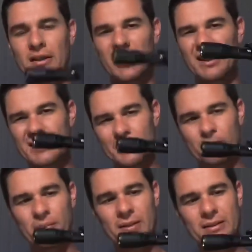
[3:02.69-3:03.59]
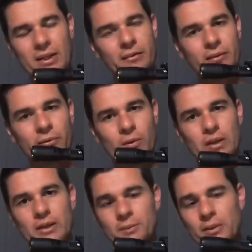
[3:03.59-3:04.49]
It is a bit heavy for
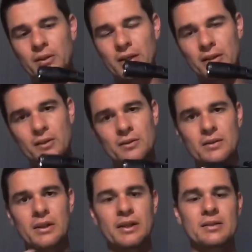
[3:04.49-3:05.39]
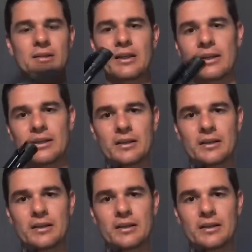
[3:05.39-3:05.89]
that, but you can use it as a